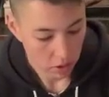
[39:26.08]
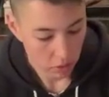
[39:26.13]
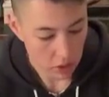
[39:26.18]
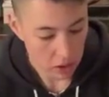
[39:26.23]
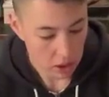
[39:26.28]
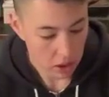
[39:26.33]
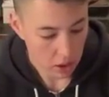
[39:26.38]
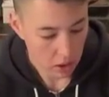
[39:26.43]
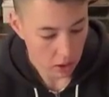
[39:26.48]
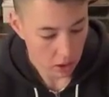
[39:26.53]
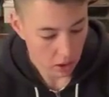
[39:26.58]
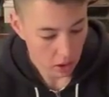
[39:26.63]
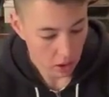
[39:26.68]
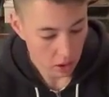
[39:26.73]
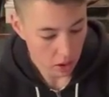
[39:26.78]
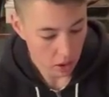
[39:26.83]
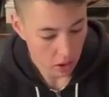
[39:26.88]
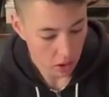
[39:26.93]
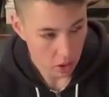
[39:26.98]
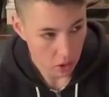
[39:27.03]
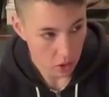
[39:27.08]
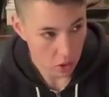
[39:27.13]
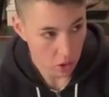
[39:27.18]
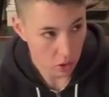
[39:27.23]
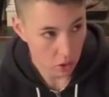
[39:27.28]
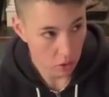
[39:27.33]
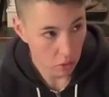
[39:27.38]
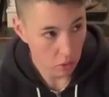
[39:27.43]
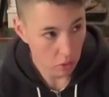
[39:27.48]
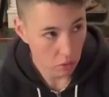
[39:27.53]
3,
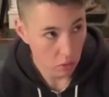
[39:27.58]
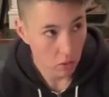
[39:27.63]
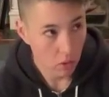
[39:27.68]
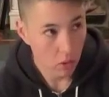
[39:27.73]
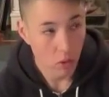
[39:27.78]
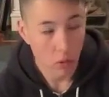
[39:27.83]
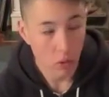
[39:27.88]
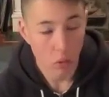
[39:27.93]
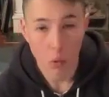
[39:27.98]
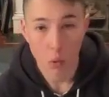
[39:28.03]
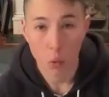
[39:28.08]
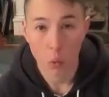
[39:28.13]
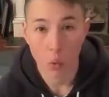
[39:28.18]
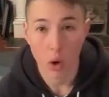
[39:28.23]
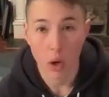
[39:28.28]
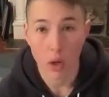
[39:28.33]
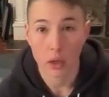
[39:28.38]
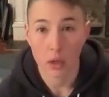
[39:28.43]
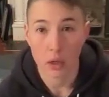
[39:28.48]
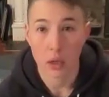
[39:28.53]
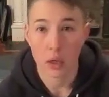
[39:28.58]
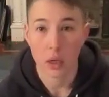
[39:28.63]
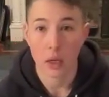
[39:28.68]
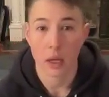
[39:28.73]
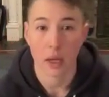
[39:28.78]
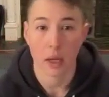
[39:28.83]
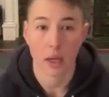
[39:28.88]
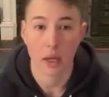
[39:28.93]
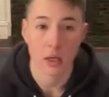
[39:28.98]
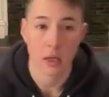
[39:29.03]
2, 1,
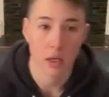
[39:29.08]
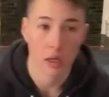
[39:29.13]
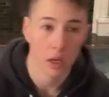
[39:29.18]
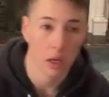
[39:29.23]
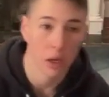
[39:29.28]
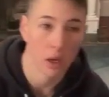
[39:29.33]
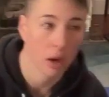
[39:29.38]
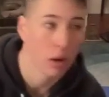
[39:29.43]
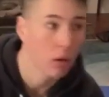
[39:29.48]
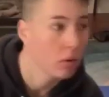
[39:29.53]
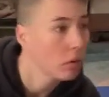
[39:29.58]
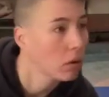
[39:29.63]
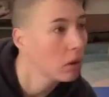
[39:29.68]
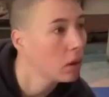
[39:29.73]
and go.